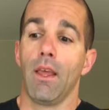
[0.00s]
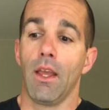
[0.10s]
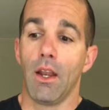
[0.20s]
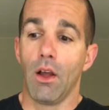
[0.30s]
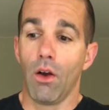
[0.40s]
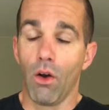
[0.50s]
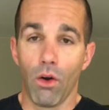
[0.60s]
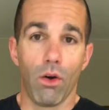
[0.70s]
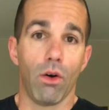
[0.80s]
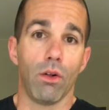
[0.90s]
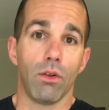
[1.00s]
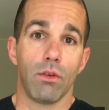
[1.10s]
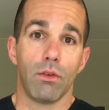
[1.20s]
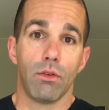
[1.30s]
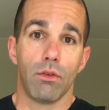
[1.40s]
it all
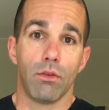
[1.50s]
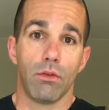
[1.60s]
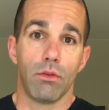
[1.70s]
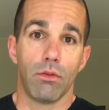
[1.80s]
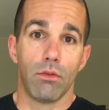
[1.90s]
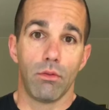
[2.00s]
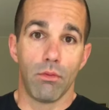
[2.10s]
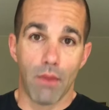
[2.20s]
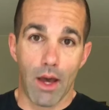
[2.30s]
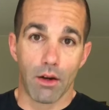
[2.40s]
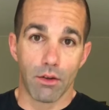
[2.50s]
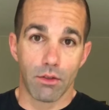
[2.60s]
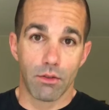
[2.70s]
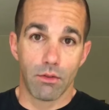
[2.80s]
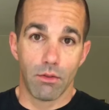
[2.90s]
matters